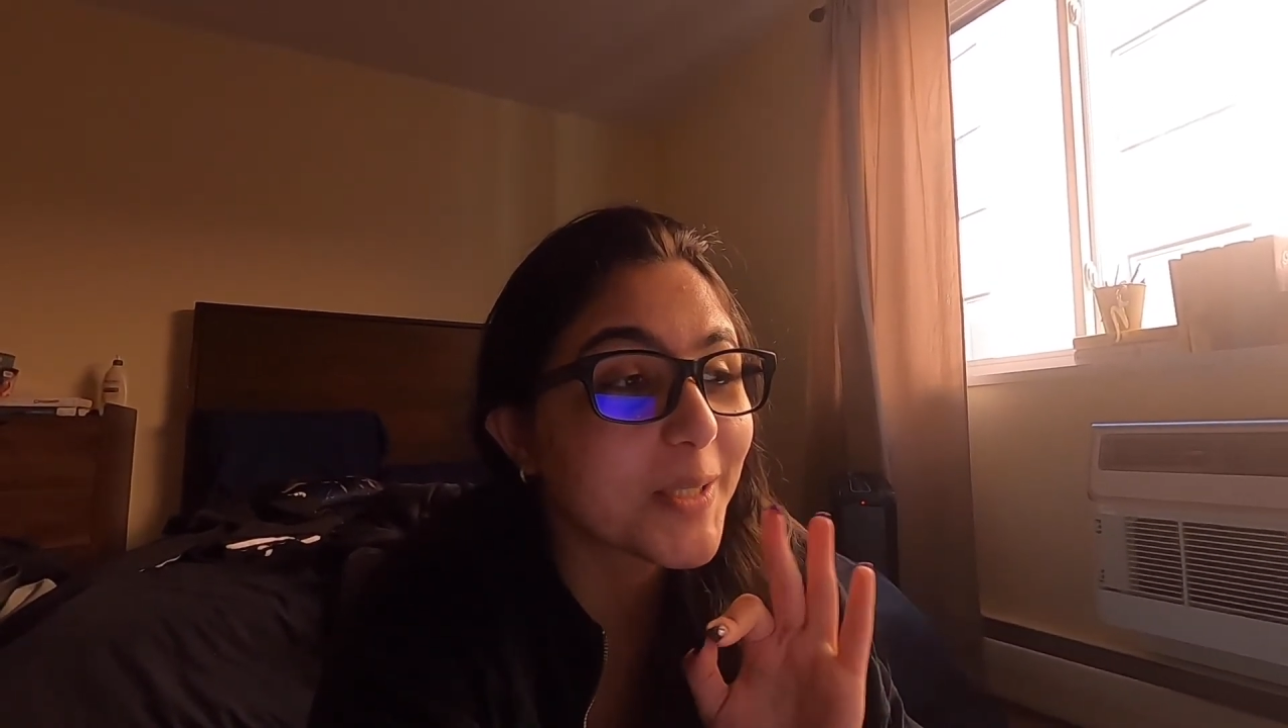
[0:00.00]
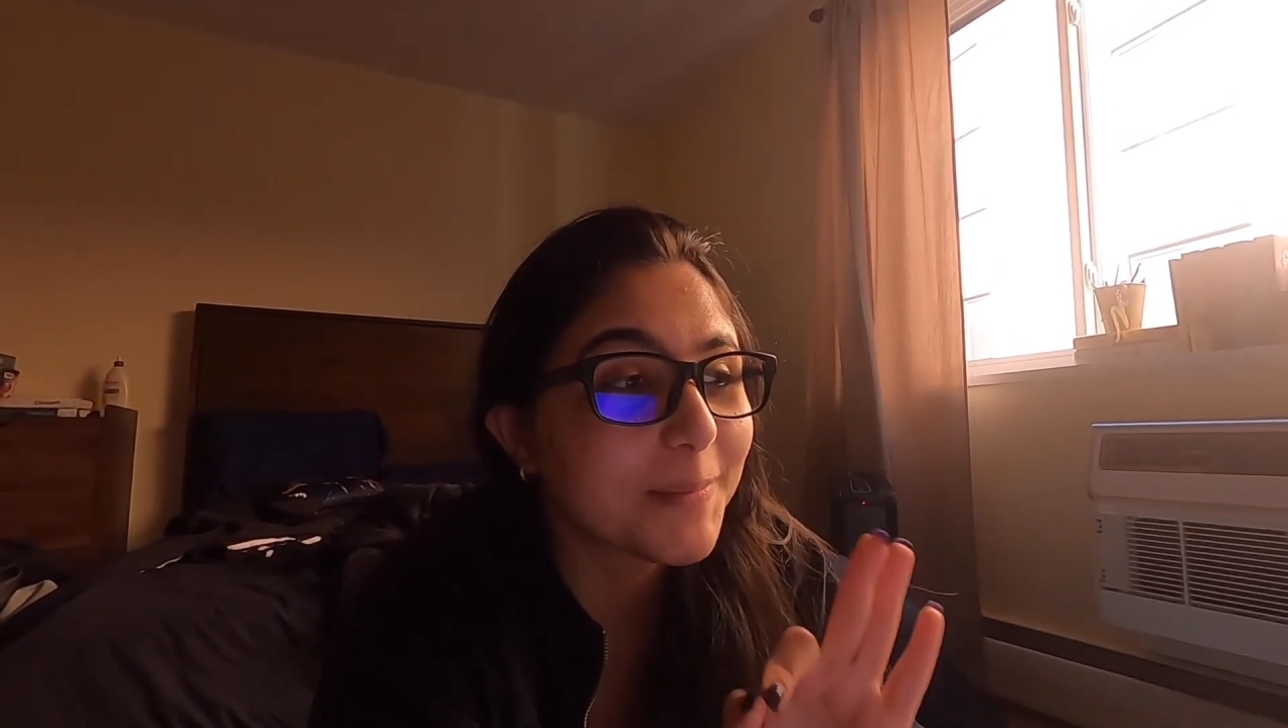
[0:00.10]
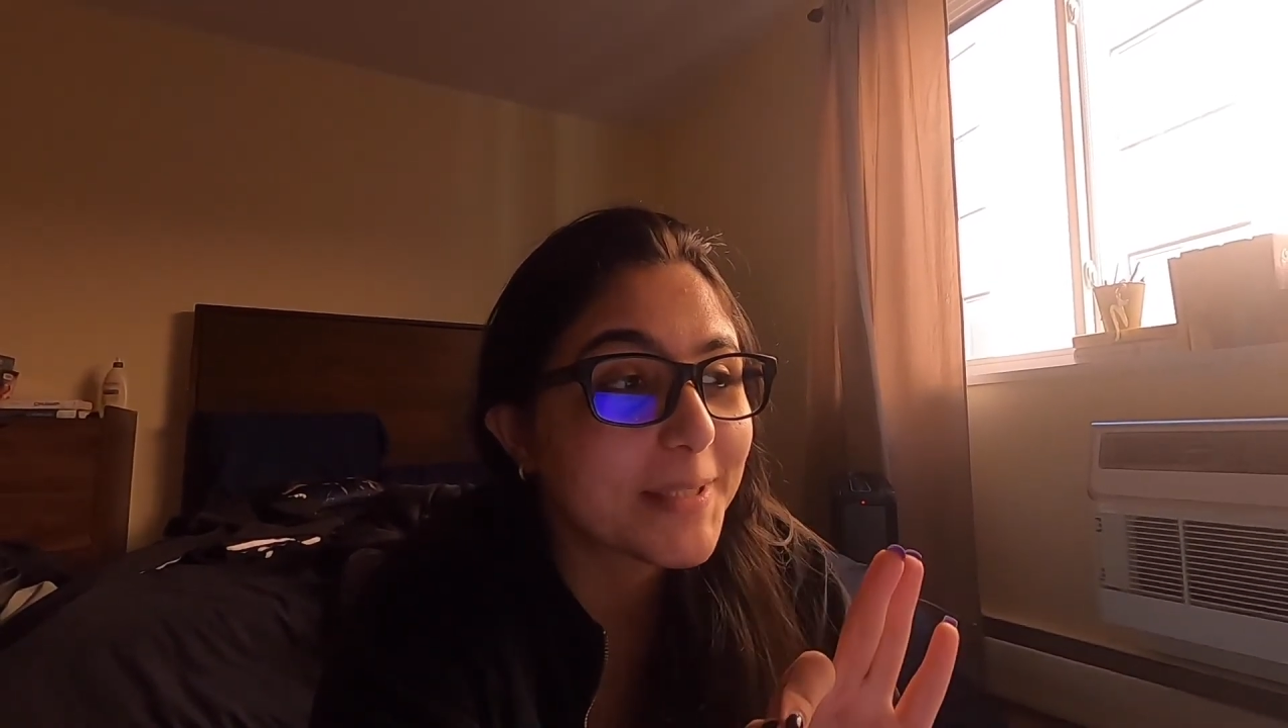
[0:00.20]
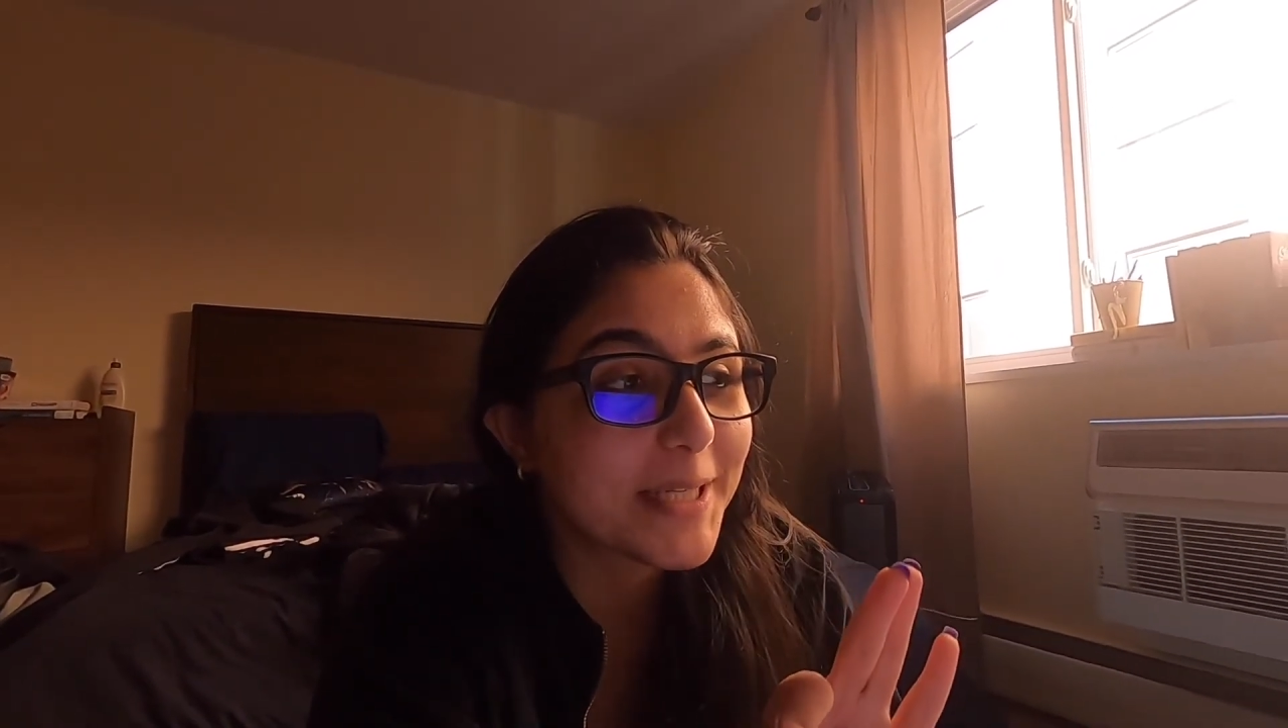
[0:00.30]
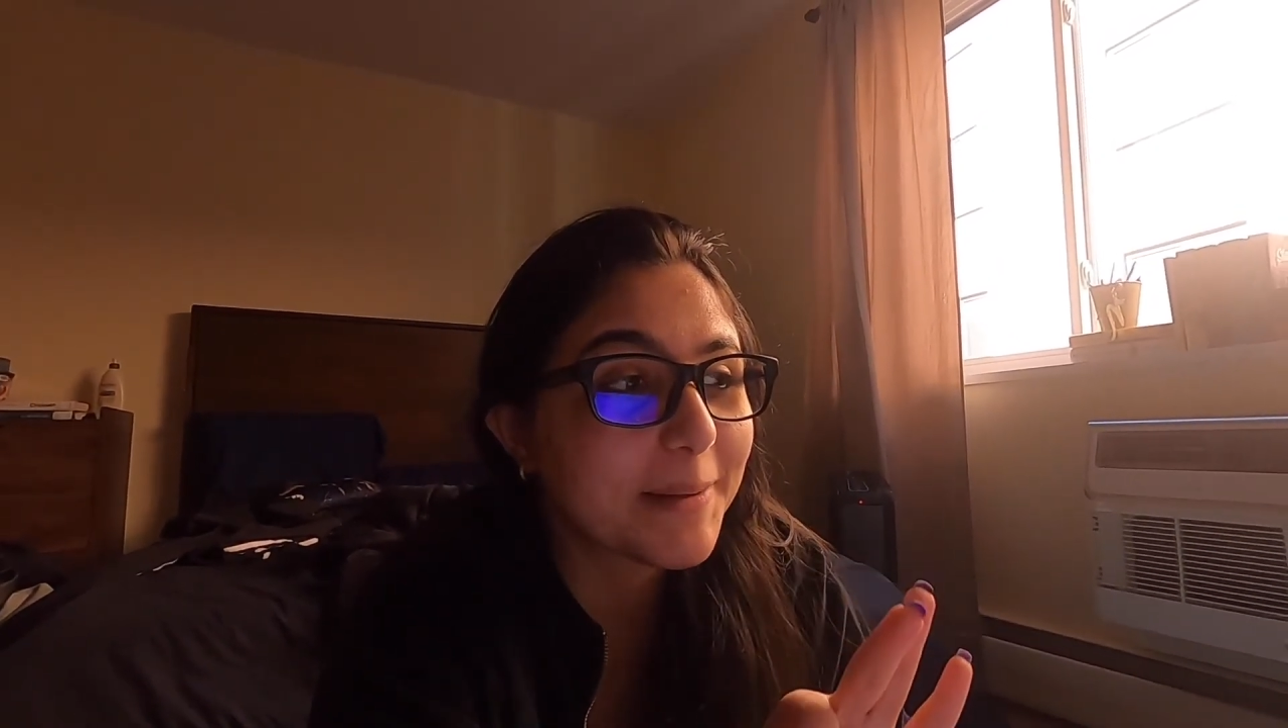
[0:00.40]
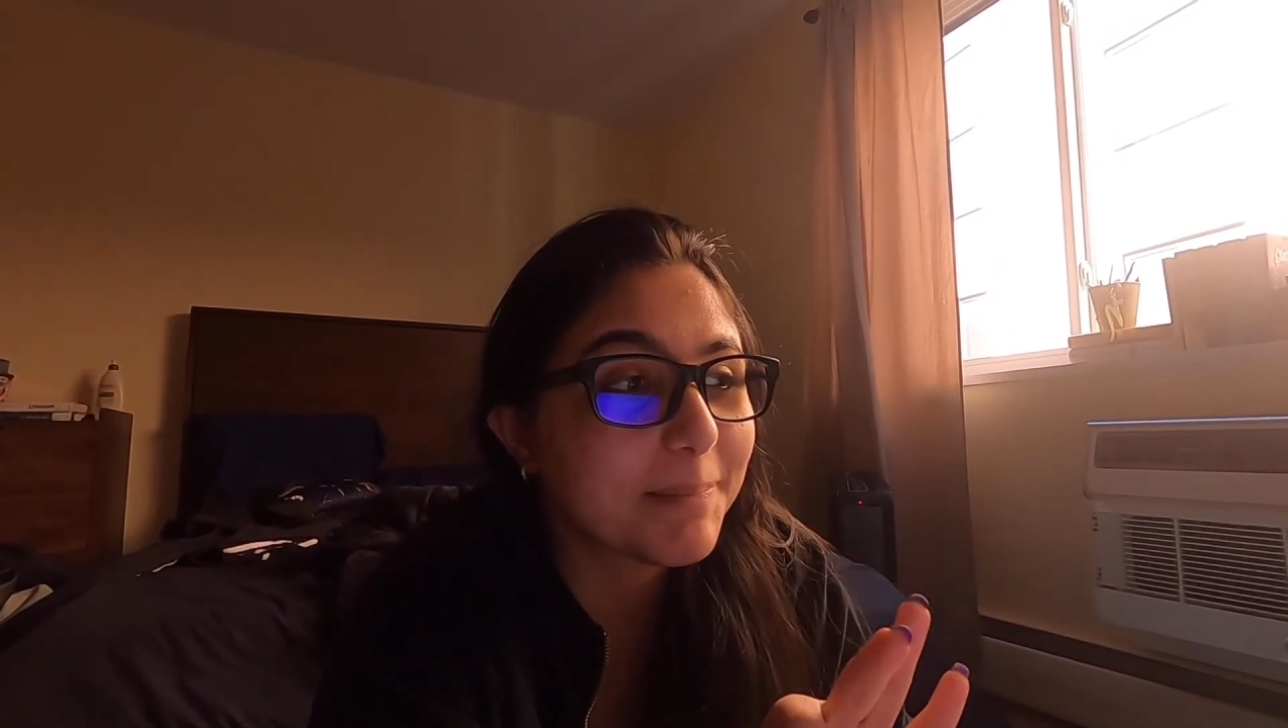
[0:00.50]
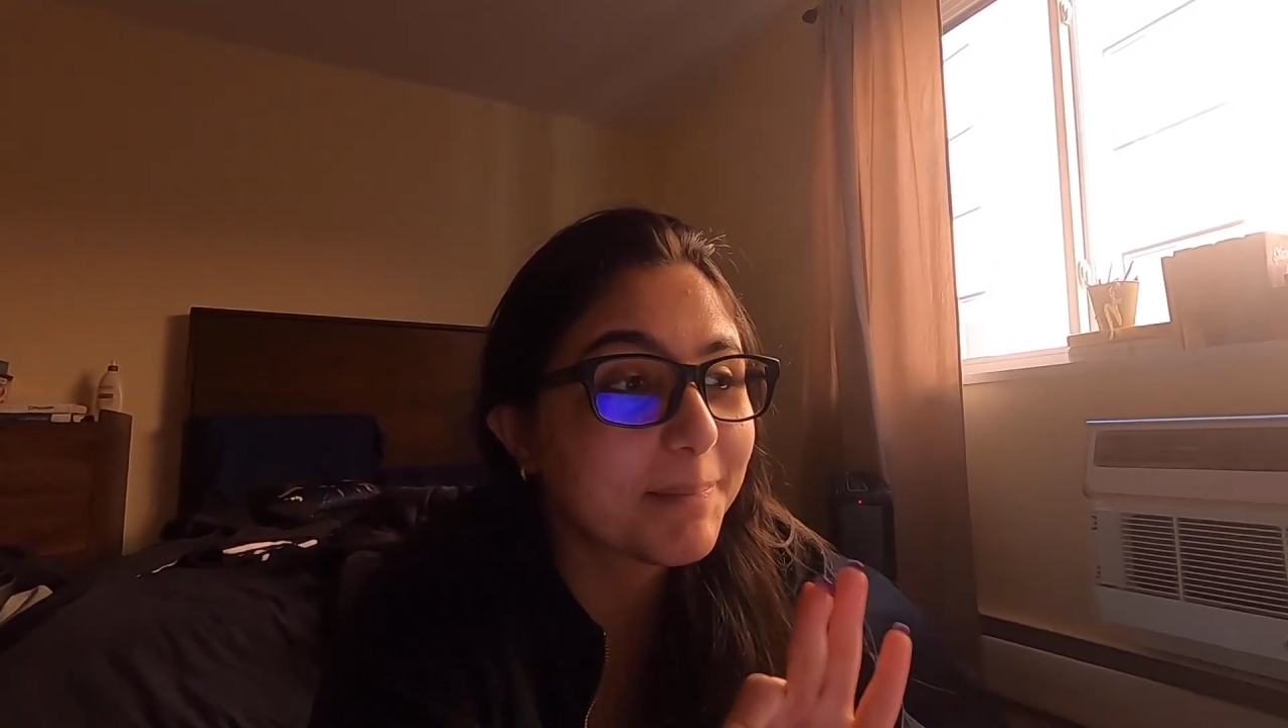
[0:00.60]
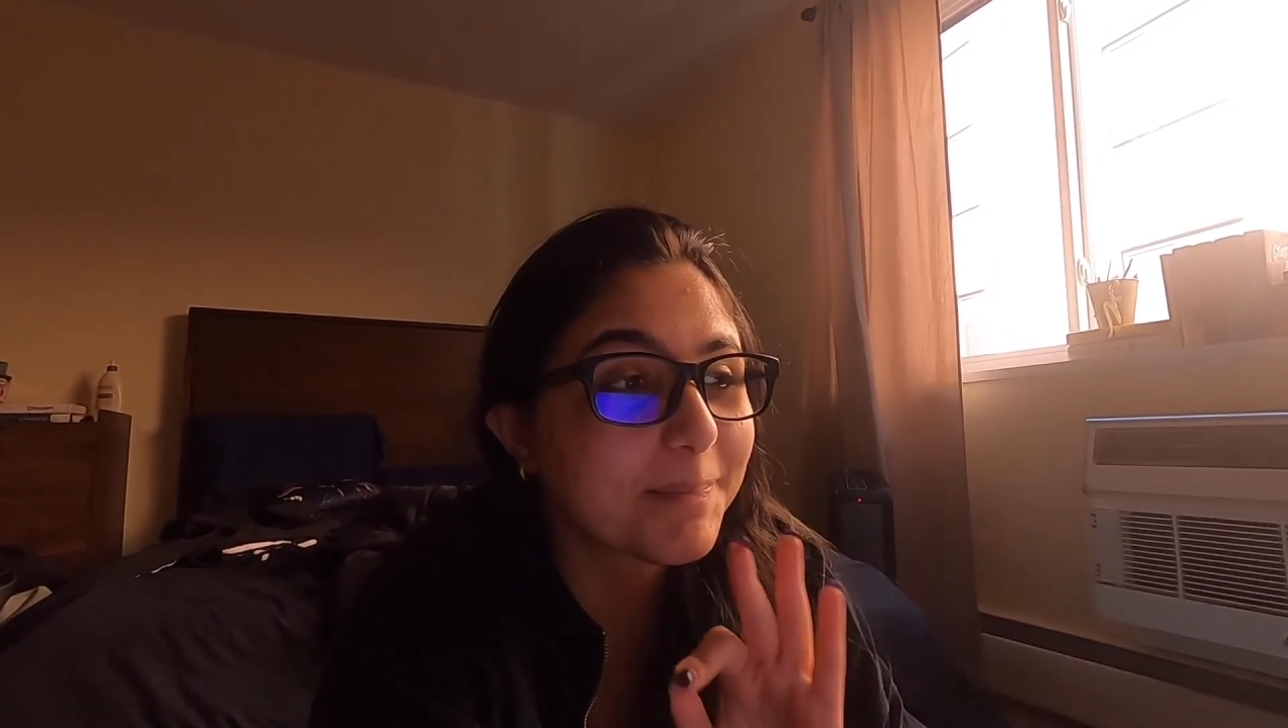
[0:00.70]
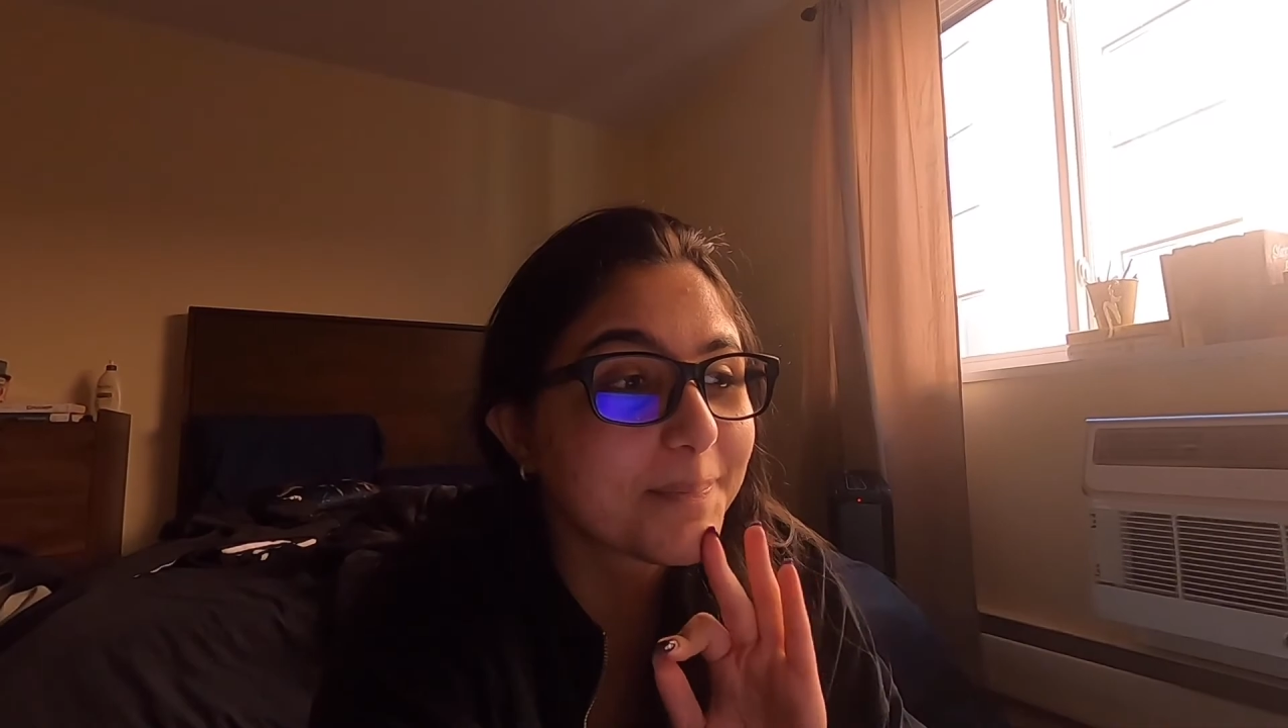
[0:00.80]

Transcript: of my time.